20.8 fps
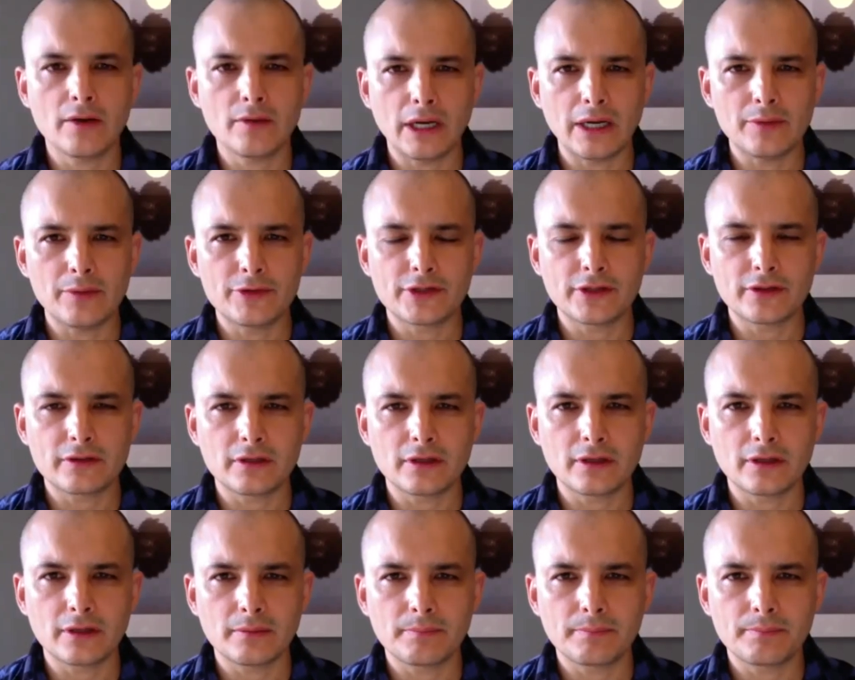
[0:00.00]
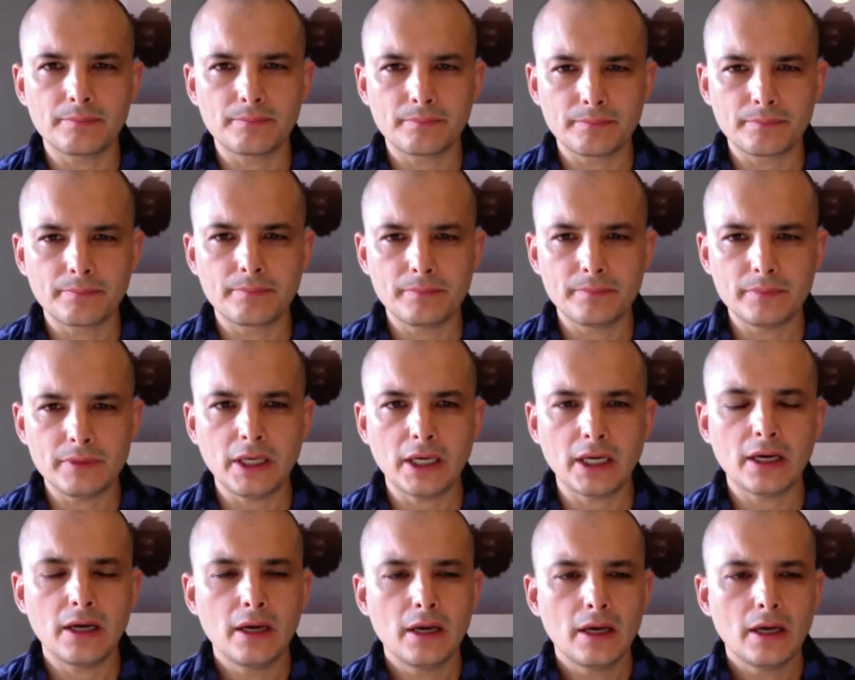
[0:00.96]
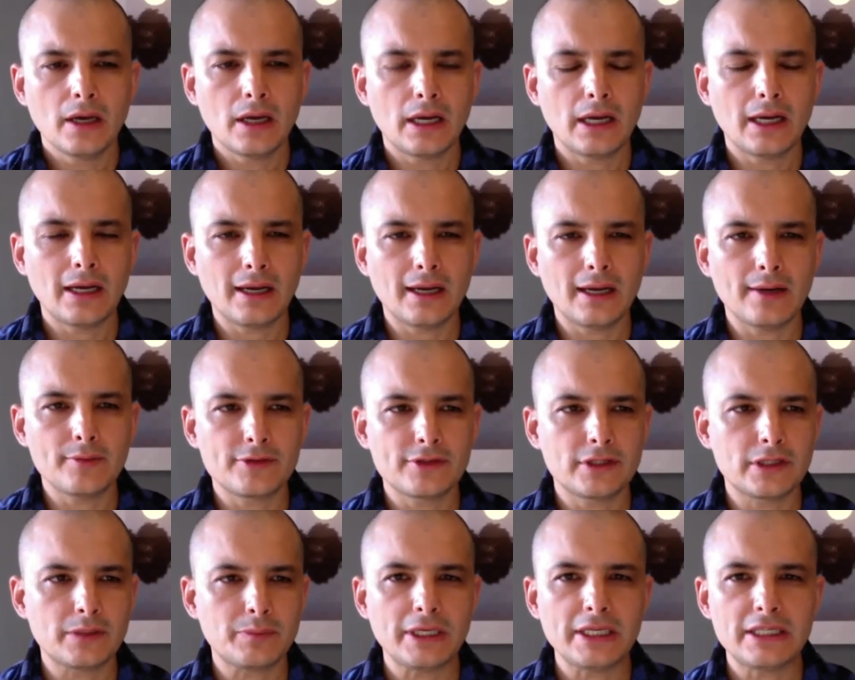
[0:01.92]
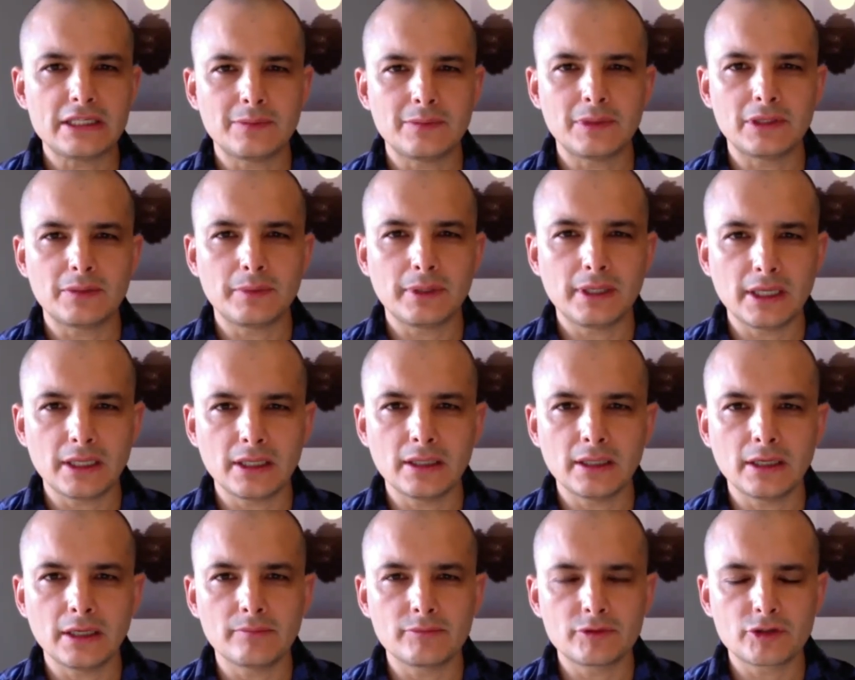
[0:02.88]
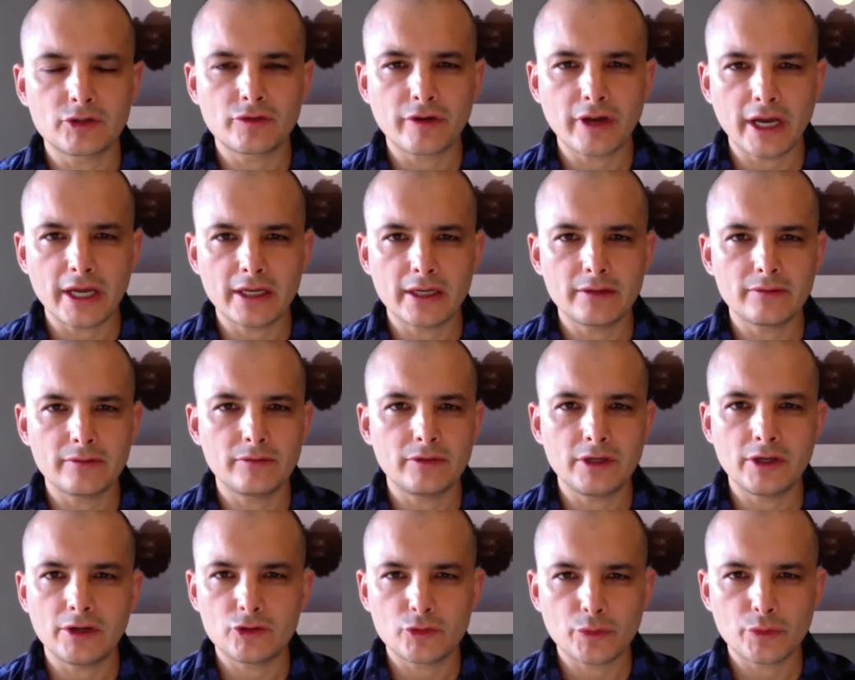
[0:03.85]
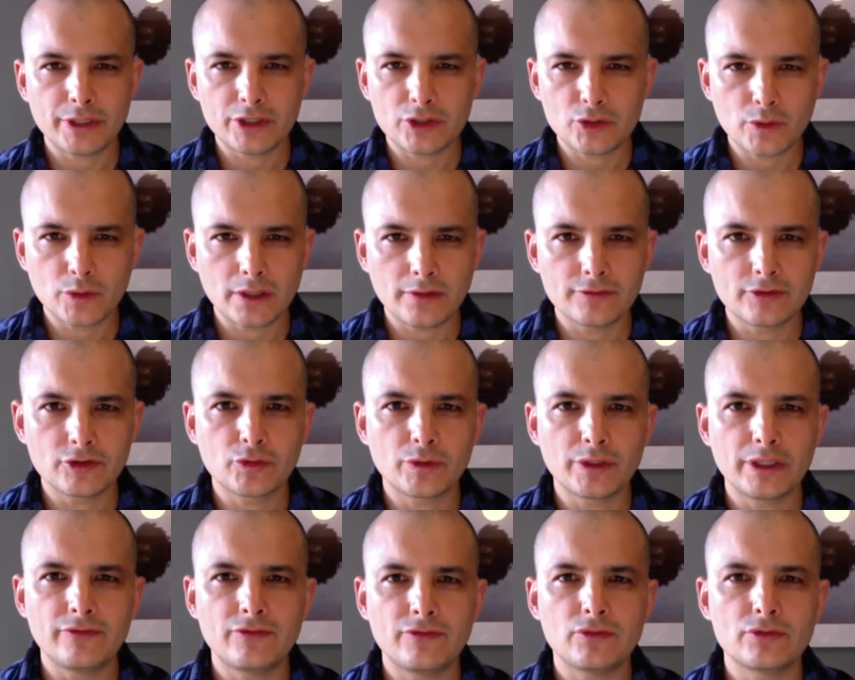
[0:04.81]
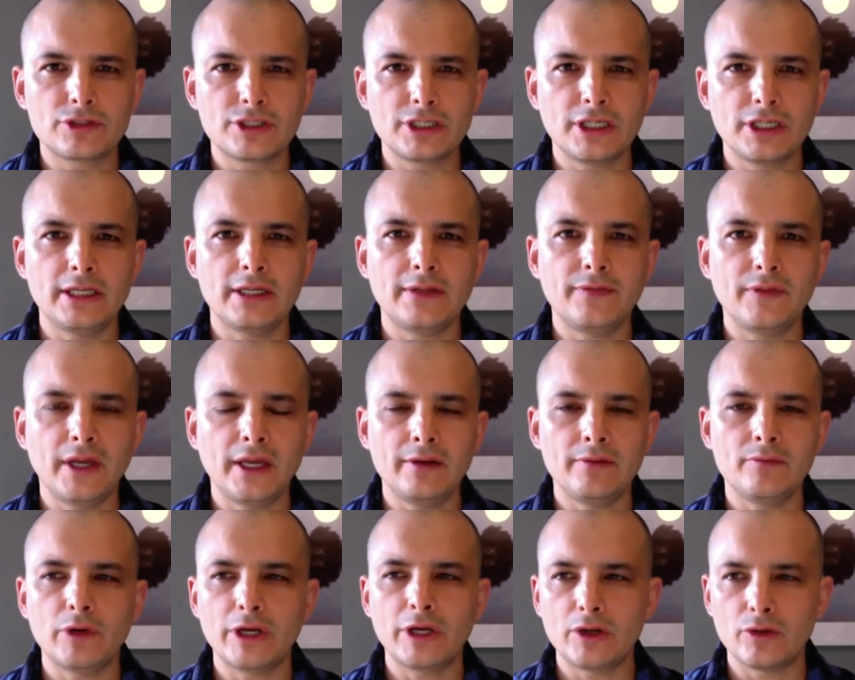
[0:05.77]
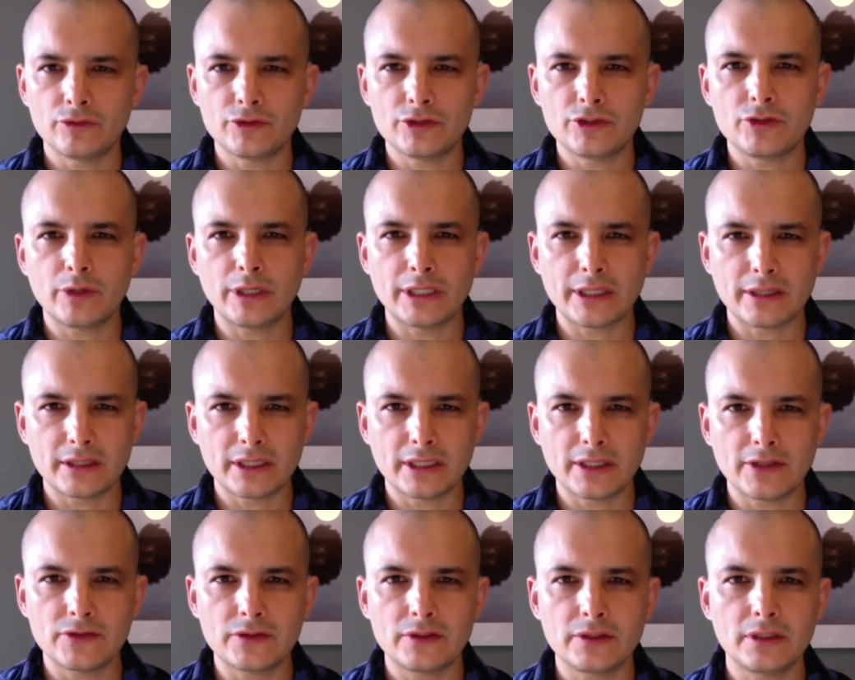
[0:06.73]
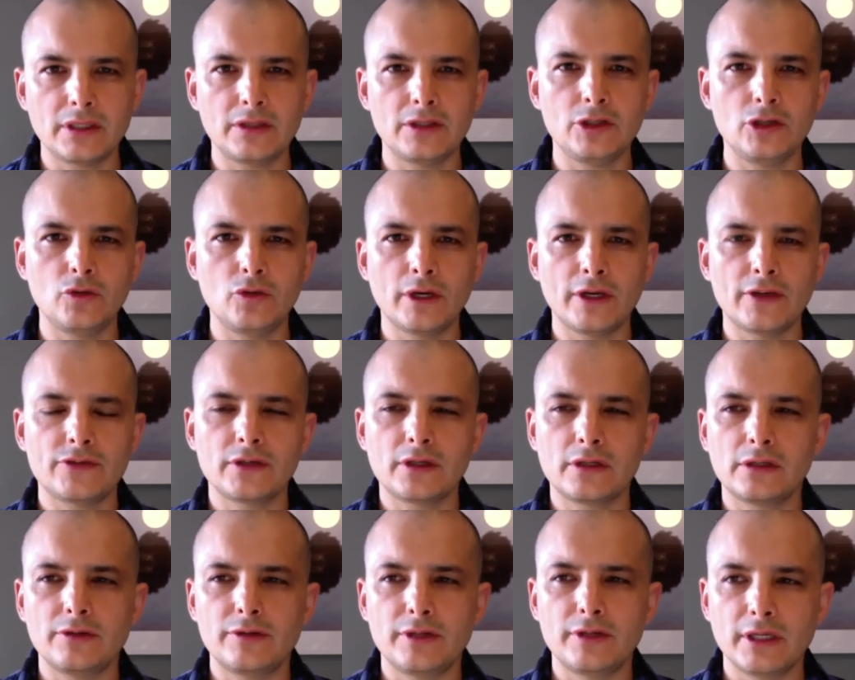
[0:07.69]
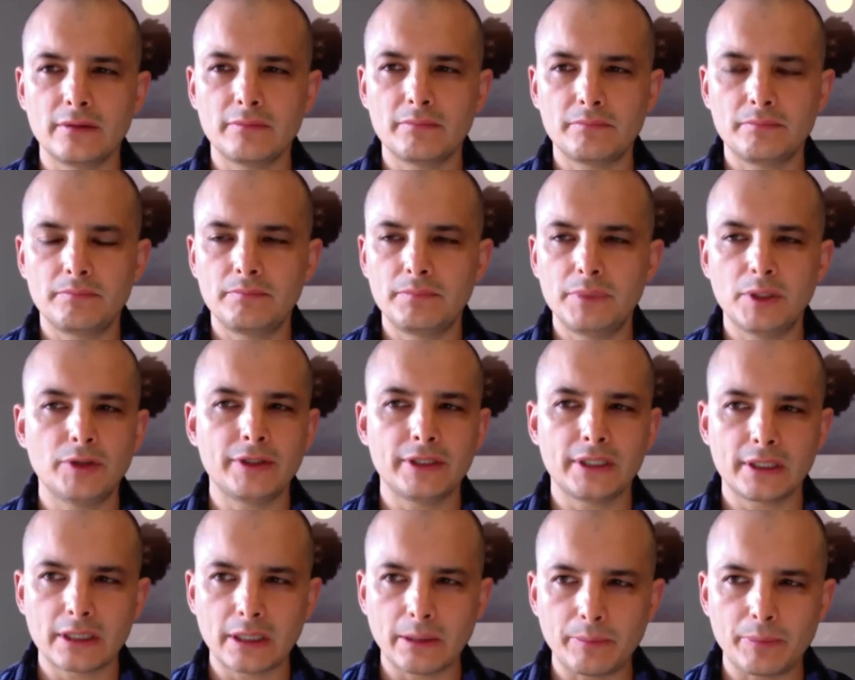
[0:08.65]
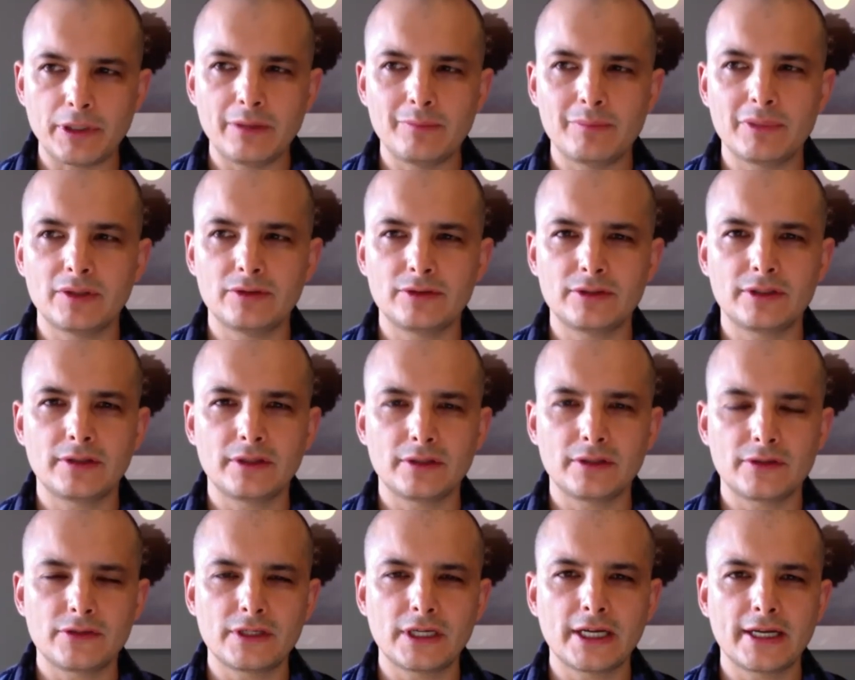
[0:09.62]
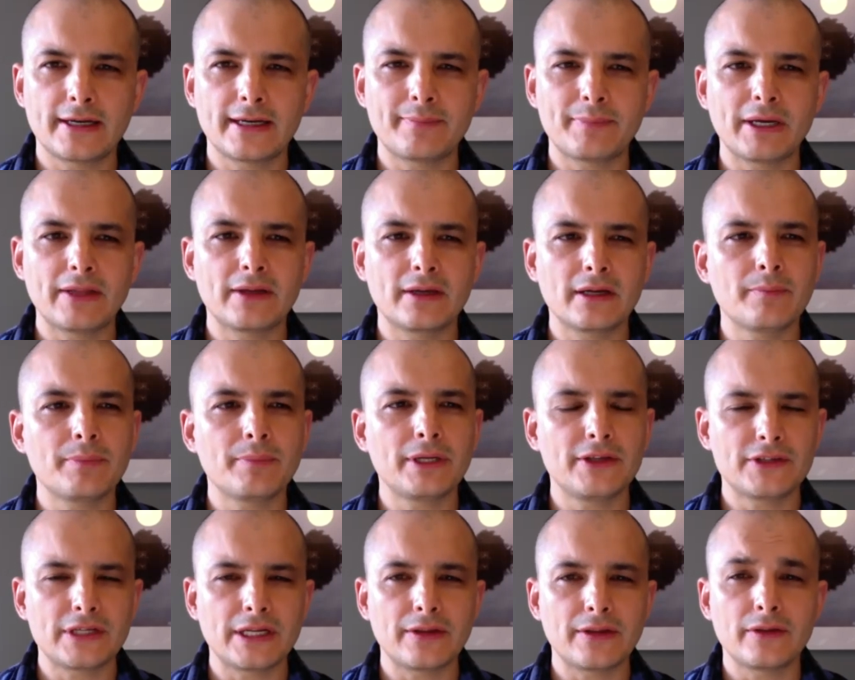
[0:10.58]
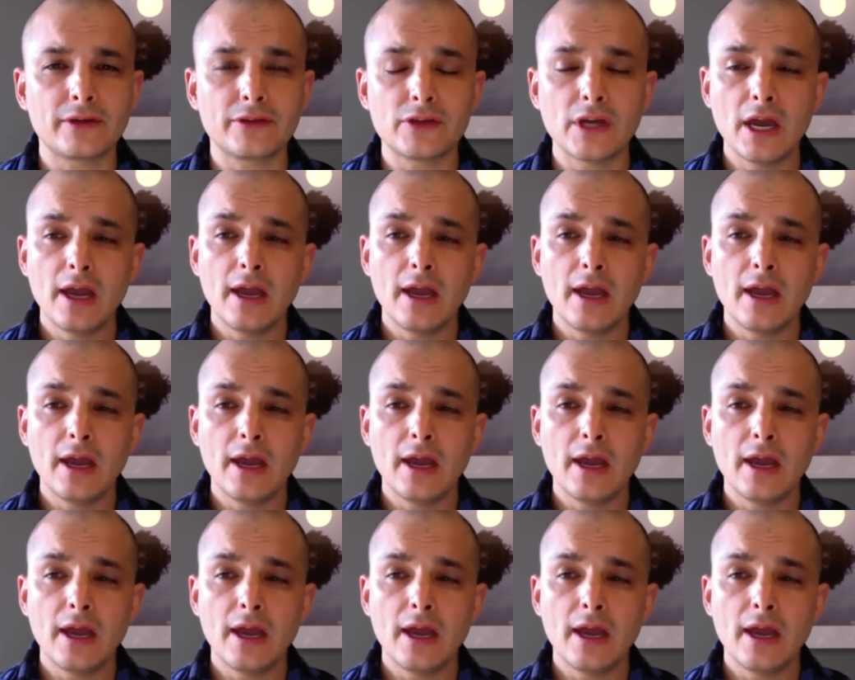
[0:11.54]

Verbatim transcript: I was to John's at the, question. Yeah, yeah, I, I was at the B Team at the beginning, helped create it, you know, twenty twelve to twenty fourteen, and then went on to do other things in, in the U S, including building a company builder that started up other companies and other things.